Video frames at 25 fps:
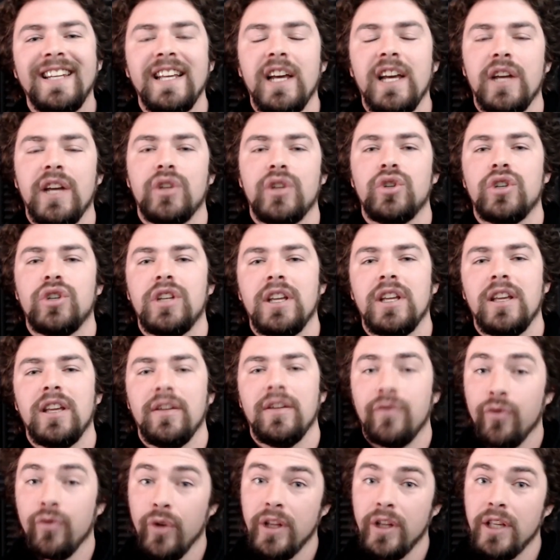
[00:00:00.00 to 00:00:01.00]

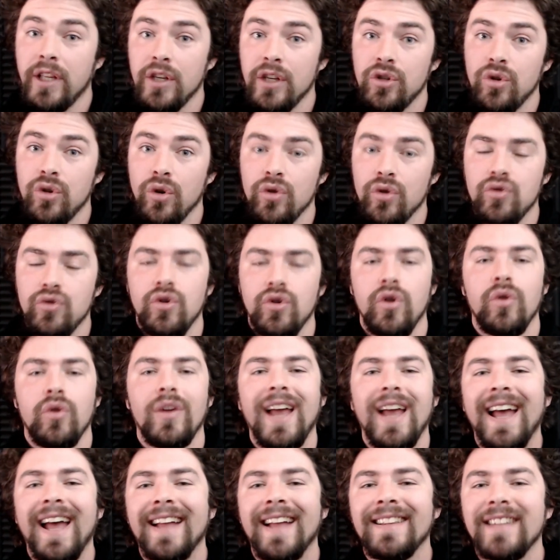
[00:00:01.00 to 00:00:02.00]
DHT, free
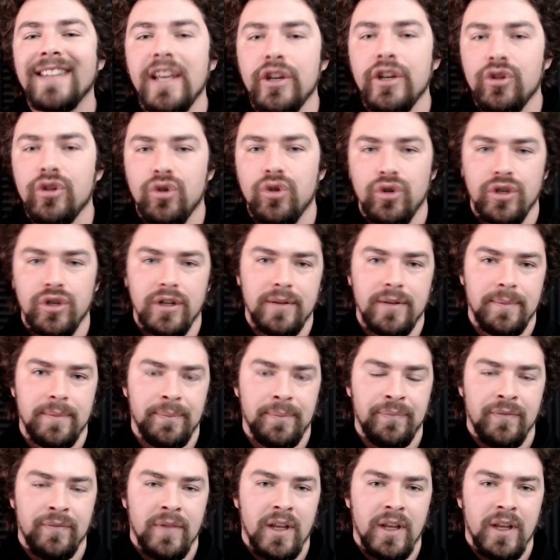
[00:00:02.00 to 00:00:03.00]
testosterone, and estrogen.